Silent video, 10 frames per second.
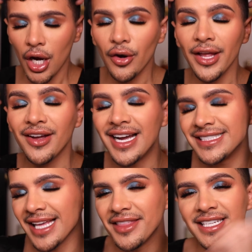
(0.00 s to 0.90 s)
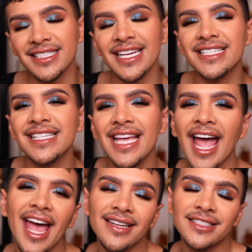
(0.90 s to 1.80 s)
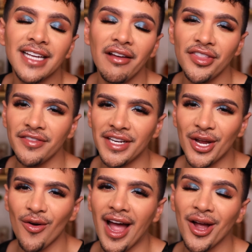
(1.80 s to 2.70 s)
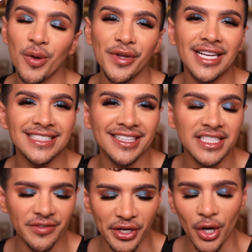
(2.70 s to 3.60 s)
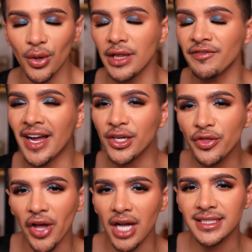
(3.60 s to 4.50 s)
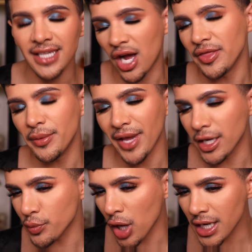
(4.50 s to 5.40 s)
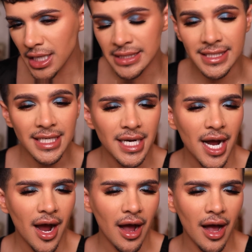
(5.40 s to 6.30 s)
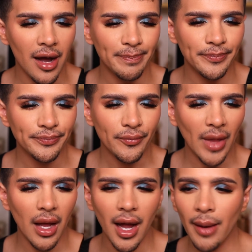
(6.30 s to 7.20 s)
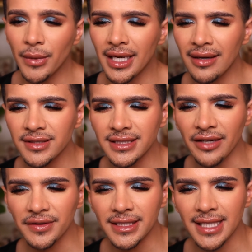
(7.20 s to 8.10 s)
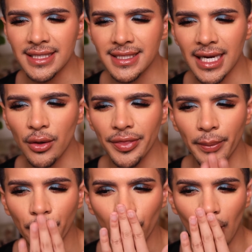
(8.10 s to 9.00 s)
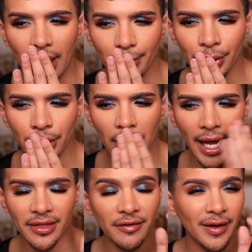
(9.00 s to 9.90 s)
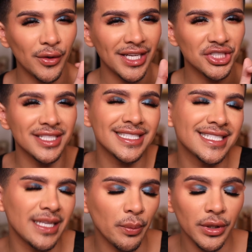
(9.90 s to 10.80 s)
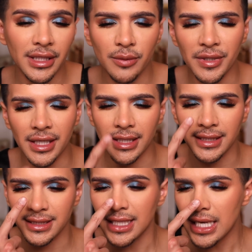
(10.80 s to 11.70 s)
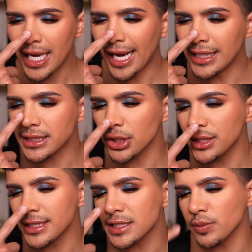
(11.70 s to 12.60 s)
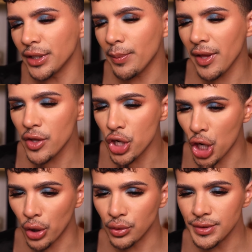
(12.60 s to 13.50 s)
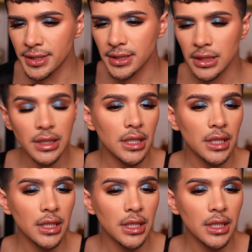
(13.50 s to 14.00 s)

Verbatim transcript: Okay, you guys, this is the end of the video. I hope you guys like this video. Final thoughts on the makeup products. Um, I'm going to have to definitely test out the primer and the foundation separately because it started to split up on the nose.